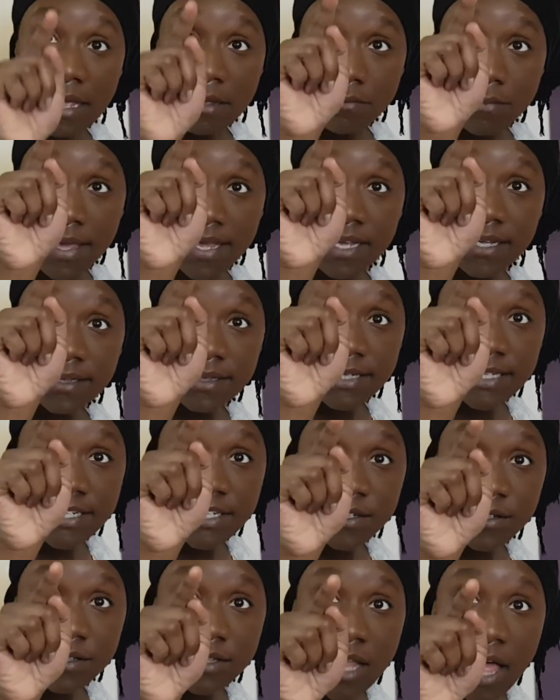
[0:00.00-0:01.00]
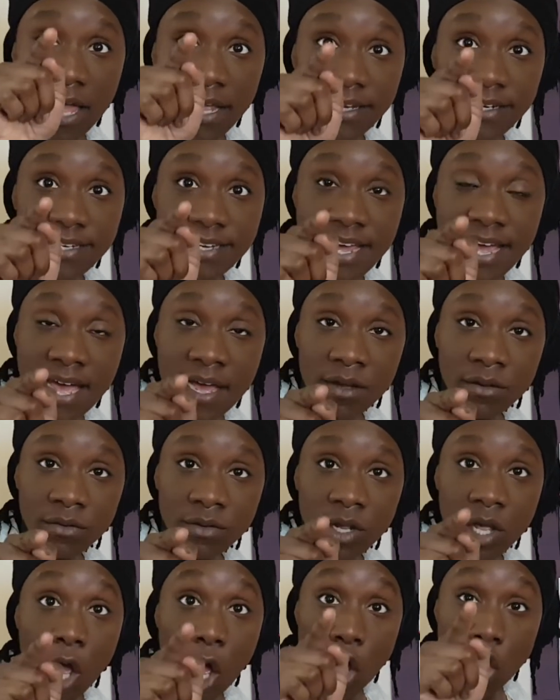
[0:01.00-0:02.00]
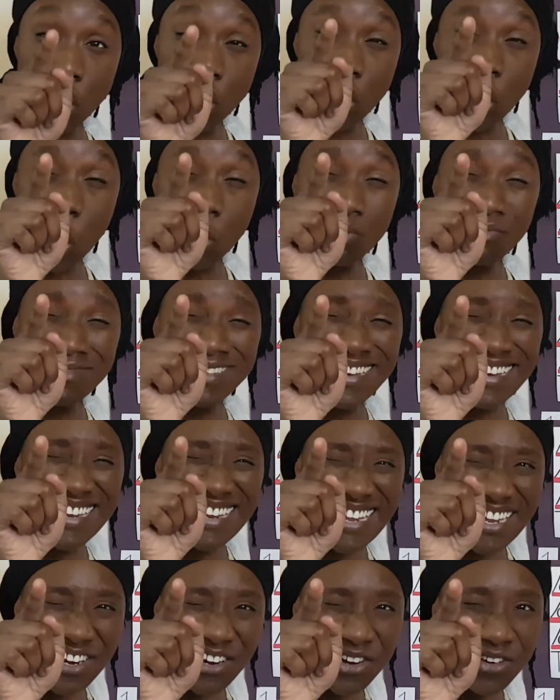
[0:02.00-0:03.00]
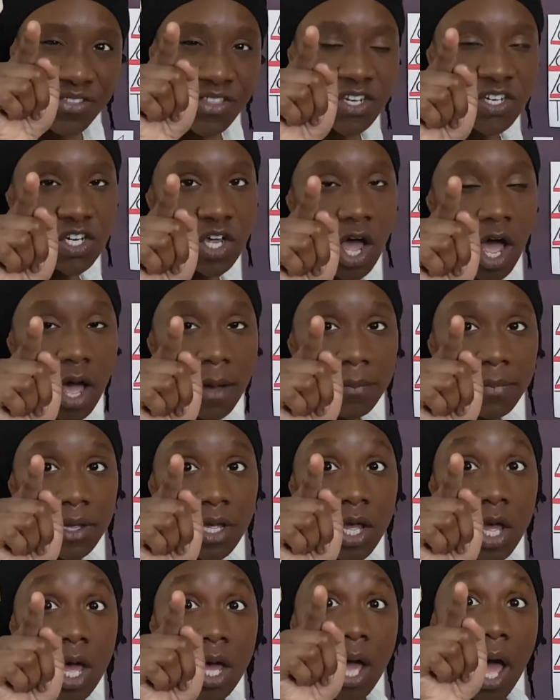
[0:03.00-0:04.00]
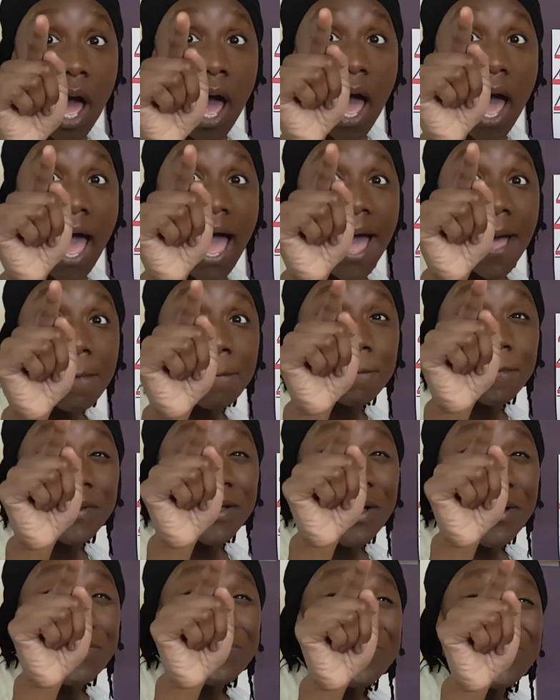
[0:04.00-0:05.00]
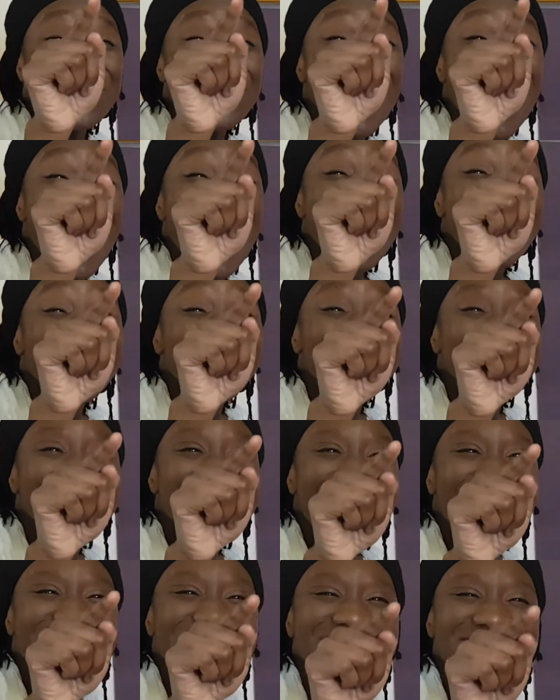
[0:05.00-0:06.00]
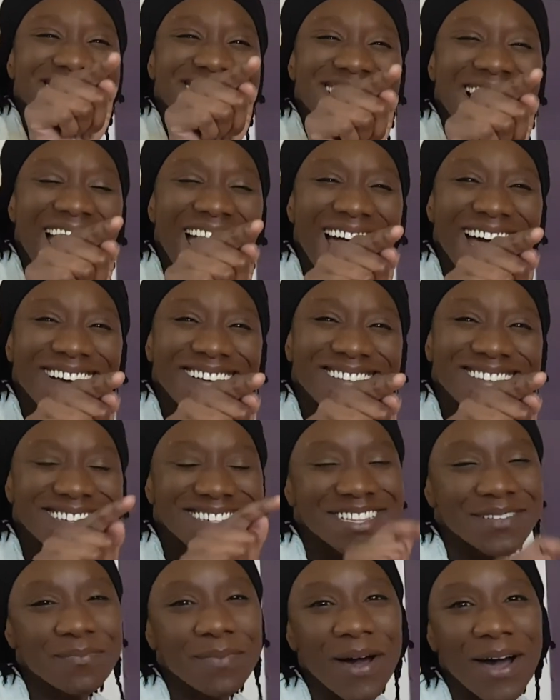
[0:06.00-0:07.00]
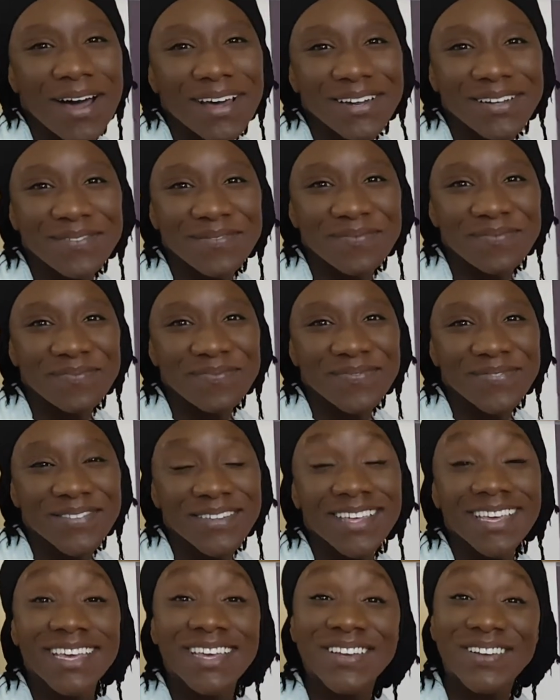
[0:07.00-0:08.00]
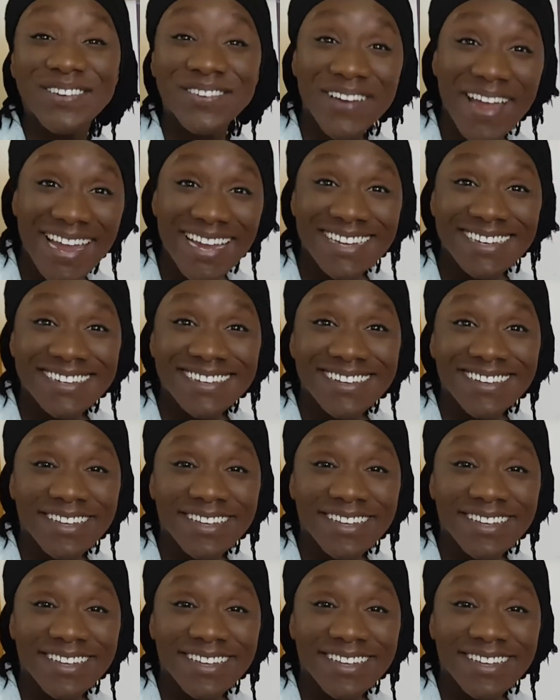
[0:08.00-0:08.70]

Make a little line down. Go near the top. Up, around, and down to the bottom. Great.